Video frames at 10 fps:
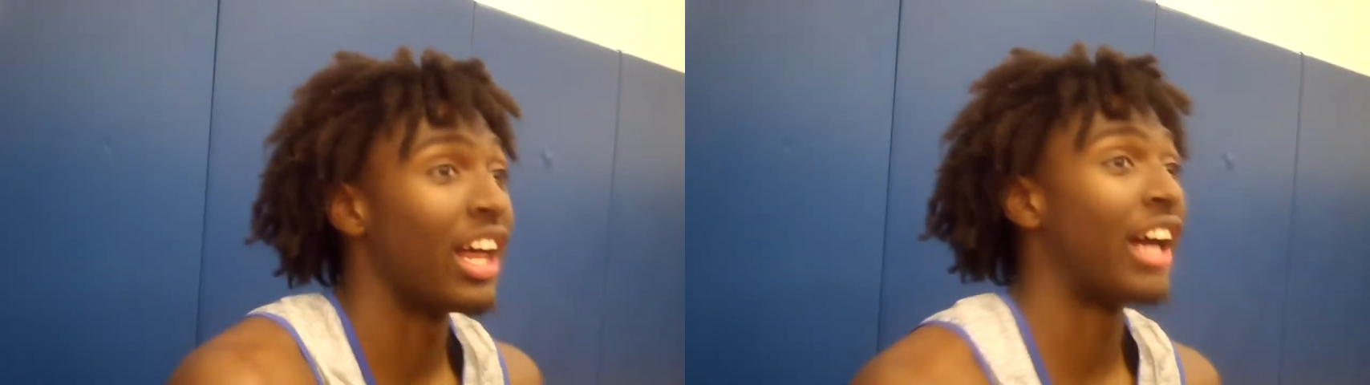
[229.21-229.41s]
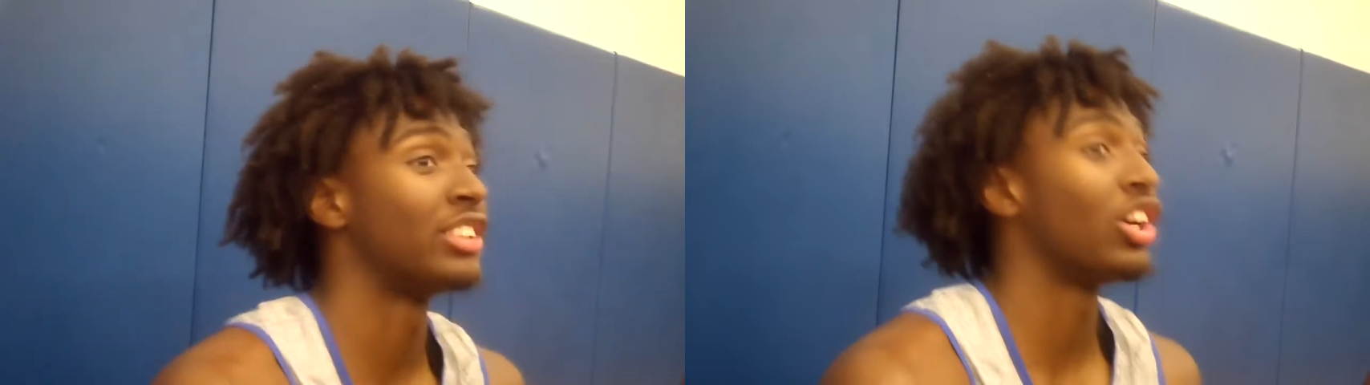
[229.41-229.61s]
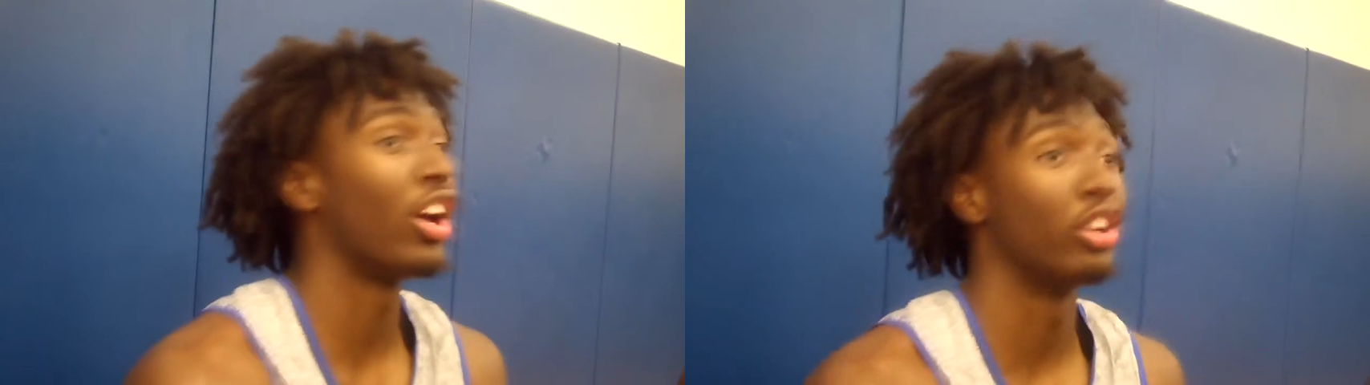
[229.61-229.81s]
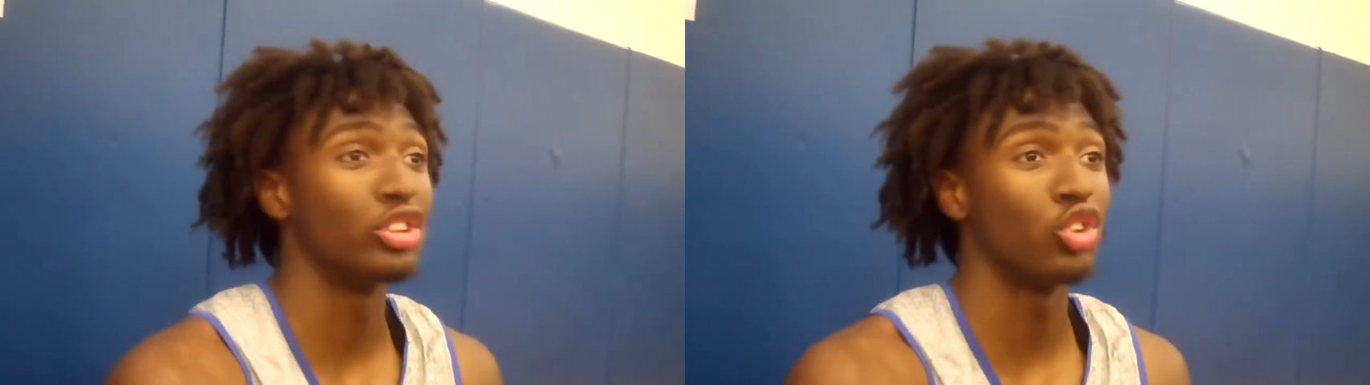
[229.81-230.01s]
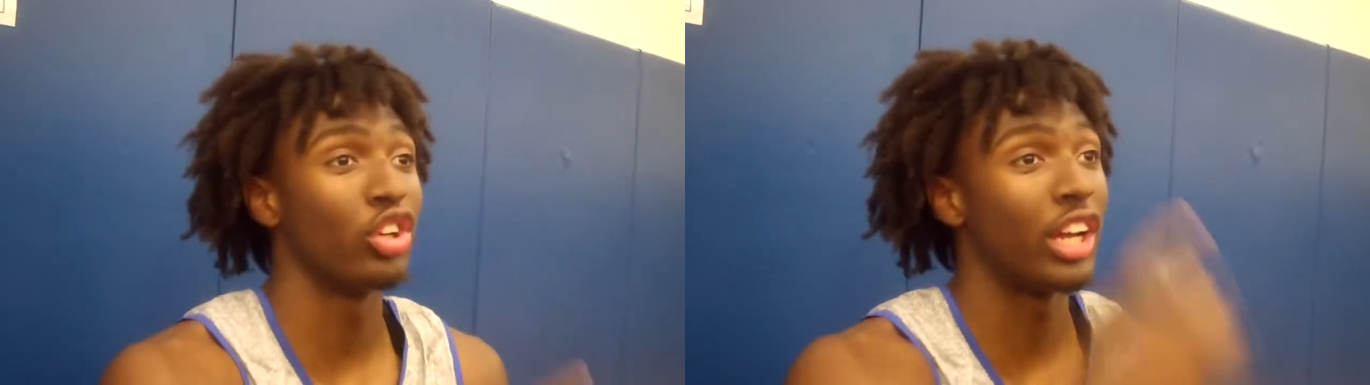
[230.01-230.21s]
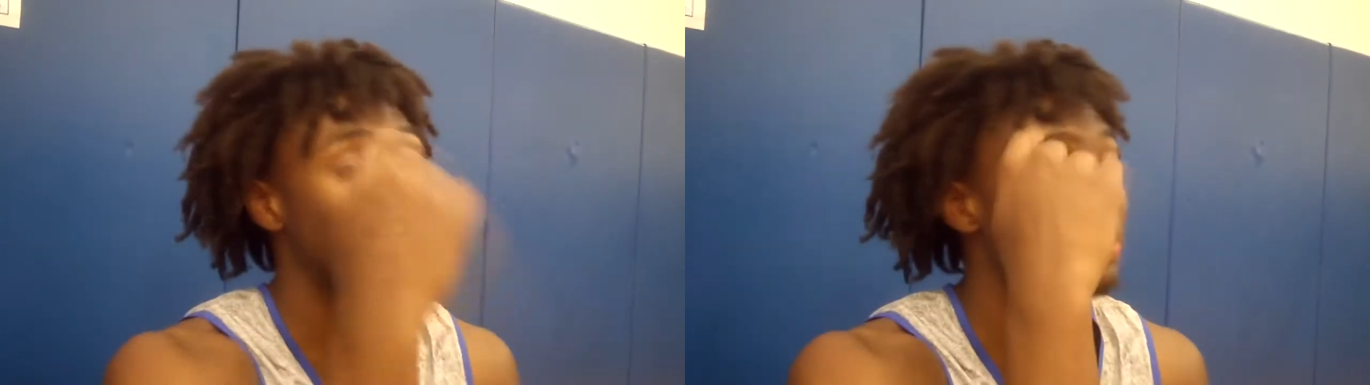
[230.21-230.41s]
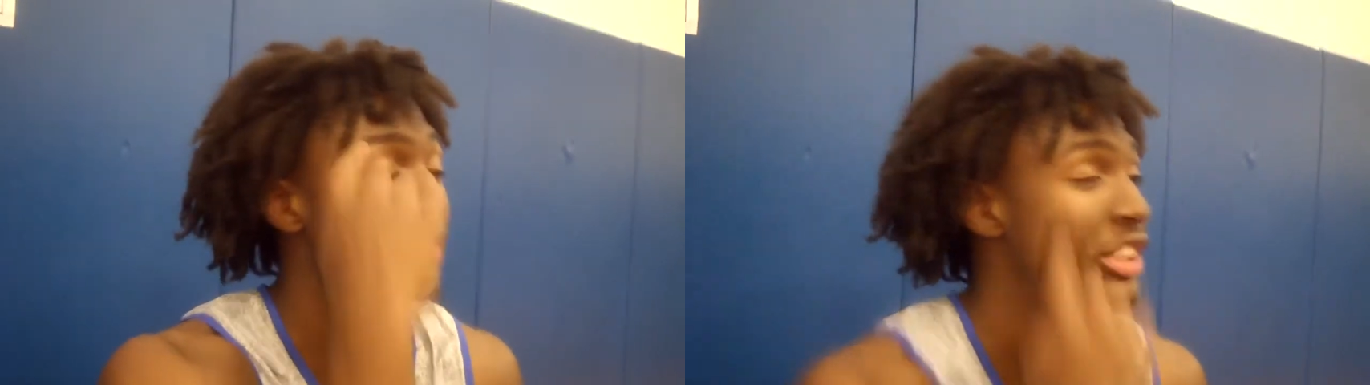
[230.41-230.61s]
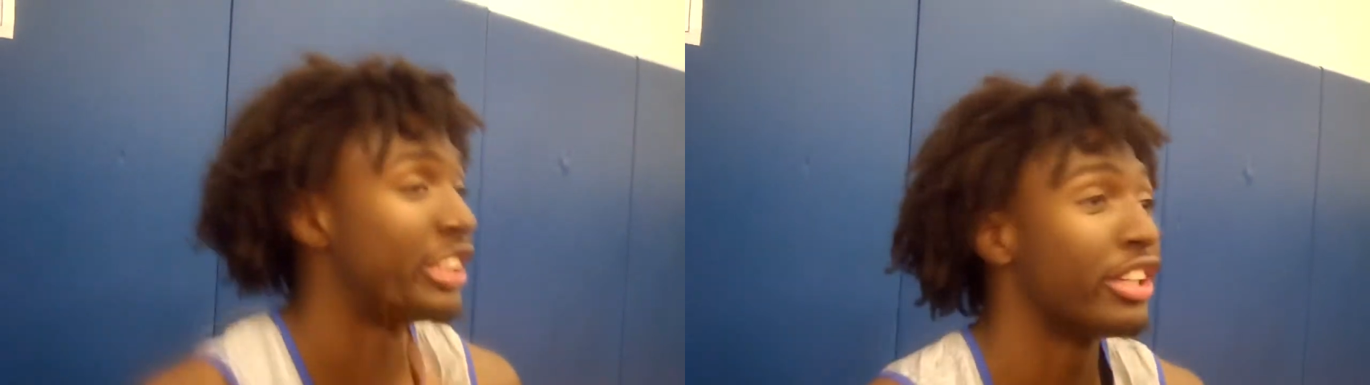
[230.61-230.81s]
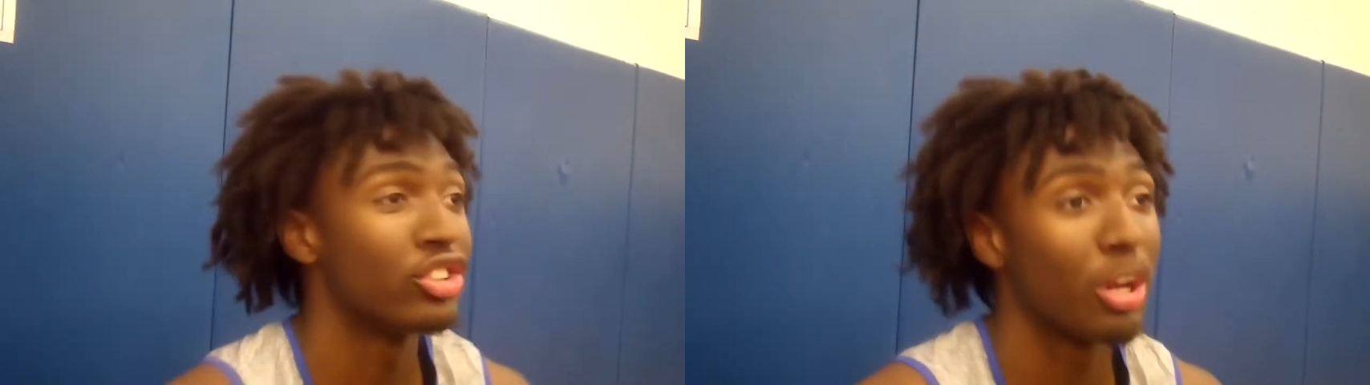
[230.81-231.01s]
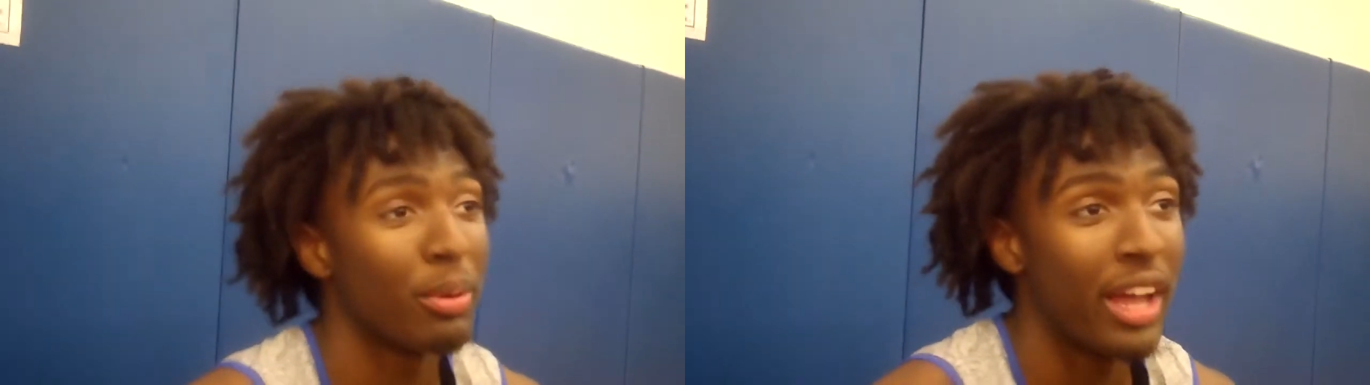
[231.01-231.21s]
I saw it on Twitter. I just put a
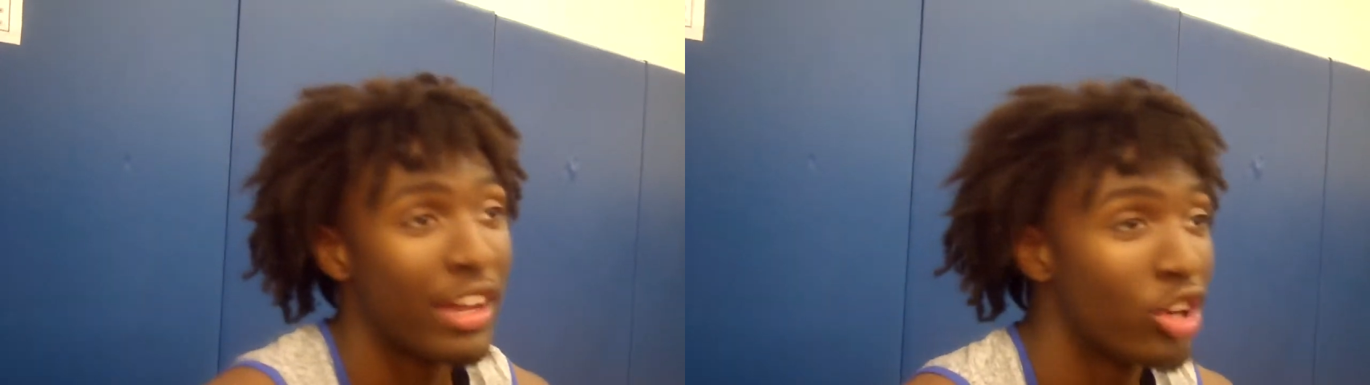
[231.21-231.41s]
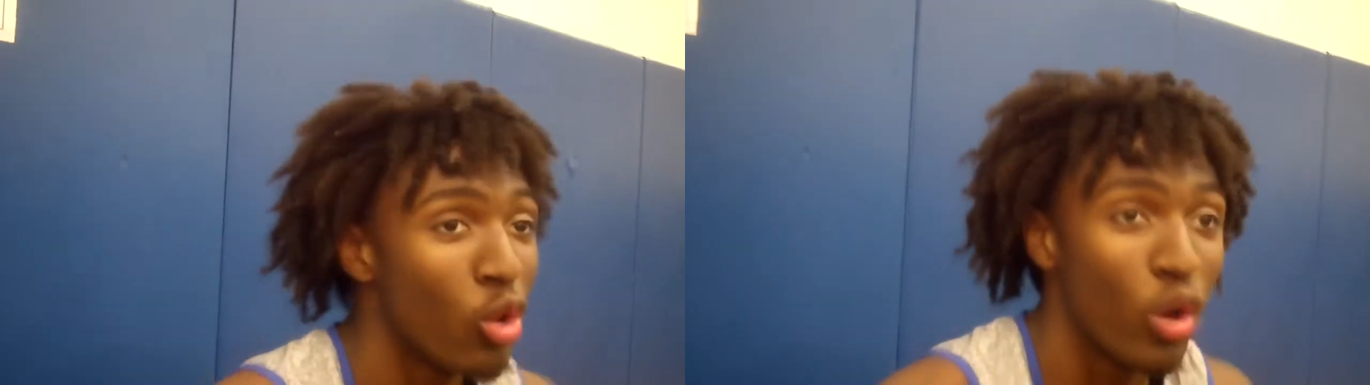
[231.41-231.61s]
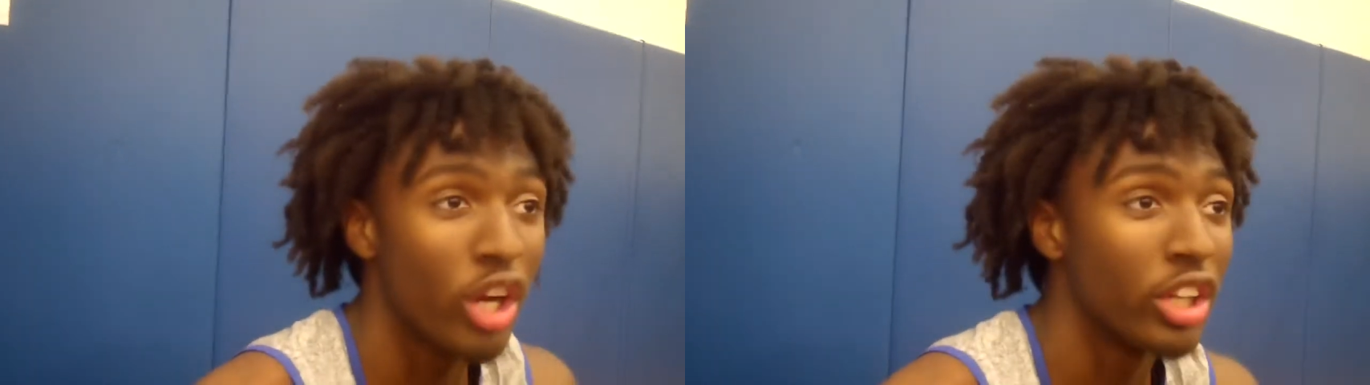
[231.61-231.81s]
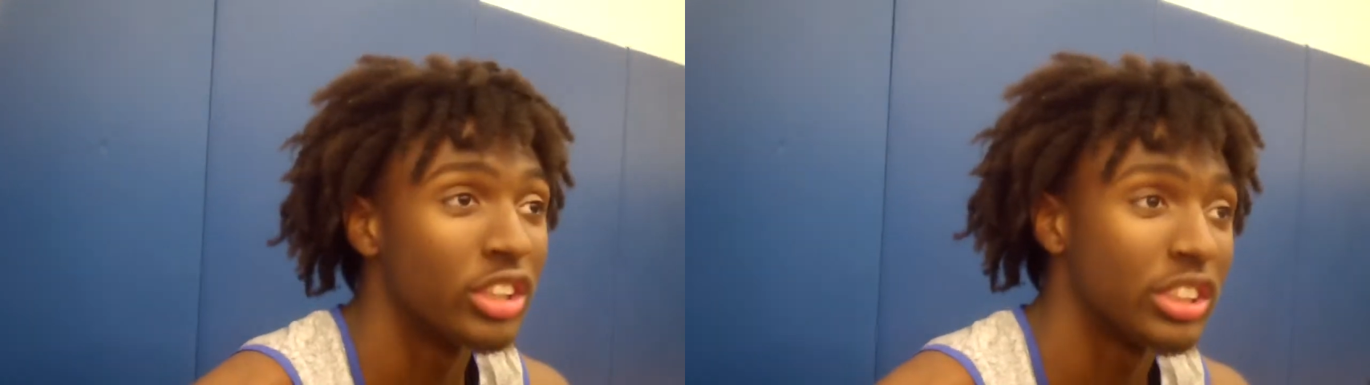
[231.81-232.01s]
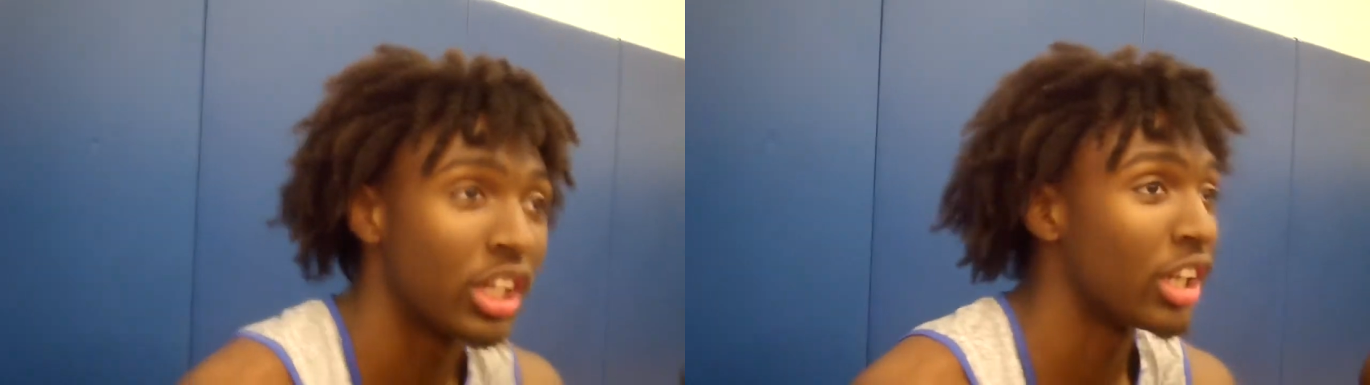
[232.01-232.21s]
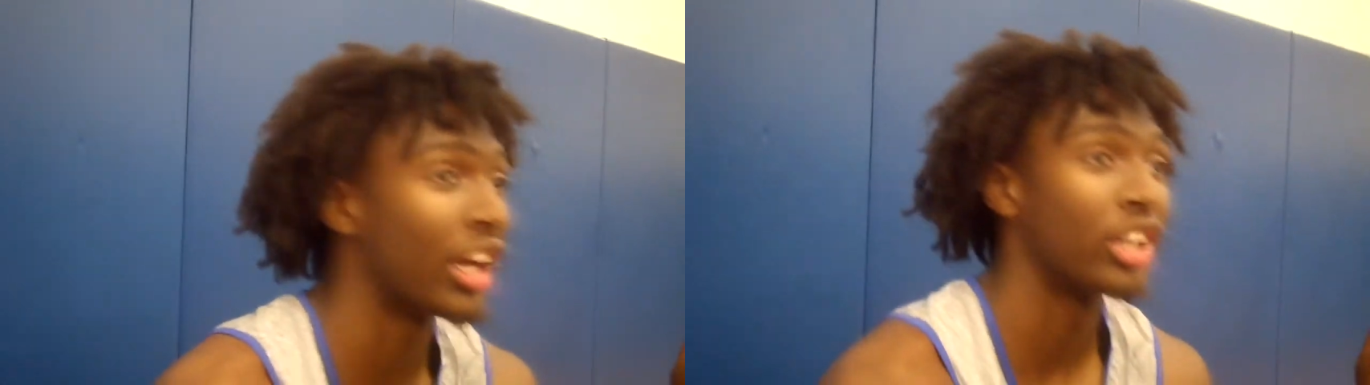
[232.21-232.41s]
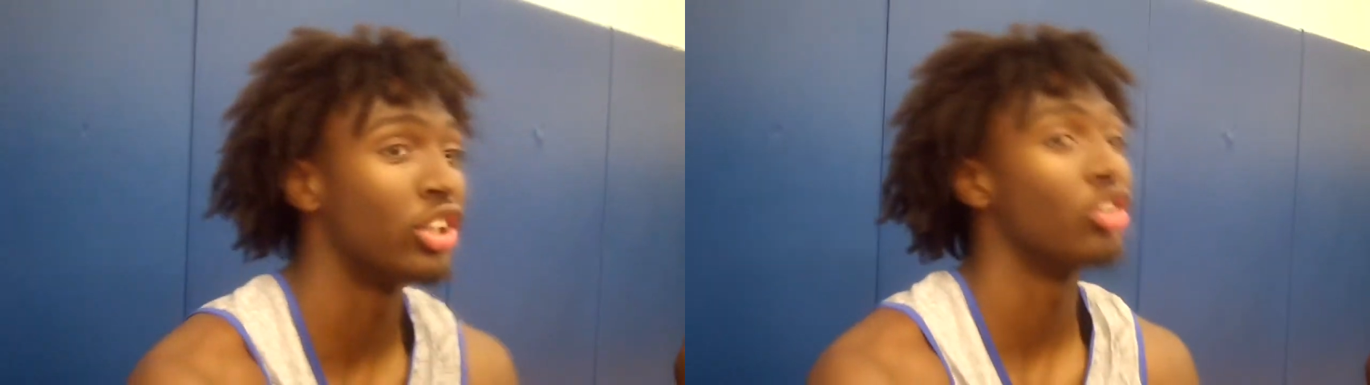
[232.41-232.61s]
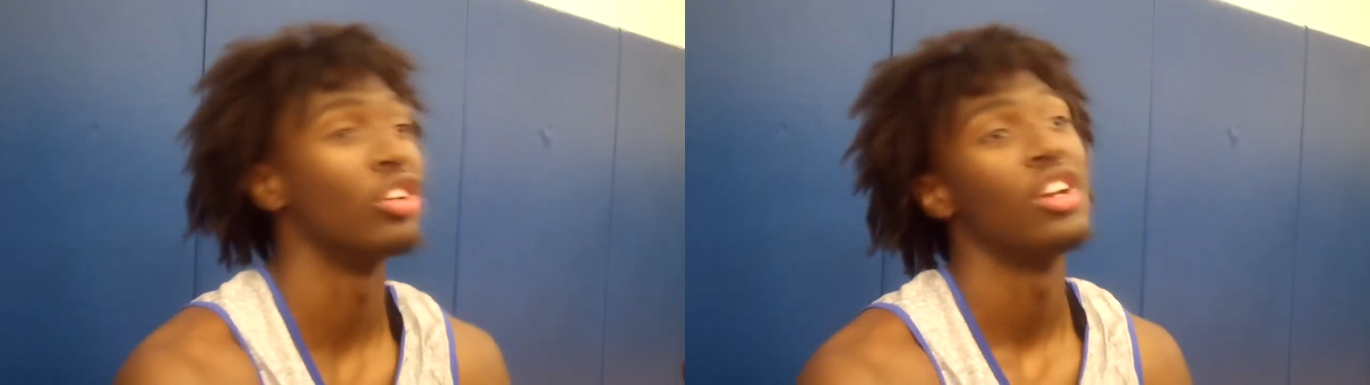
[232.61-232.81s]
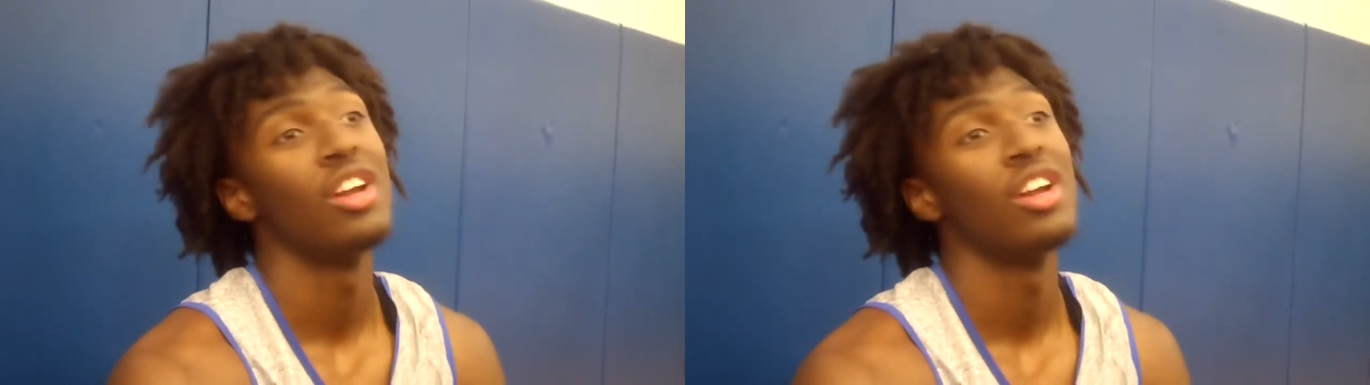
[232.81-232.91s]
teardrop. I had no words. That's all I could do.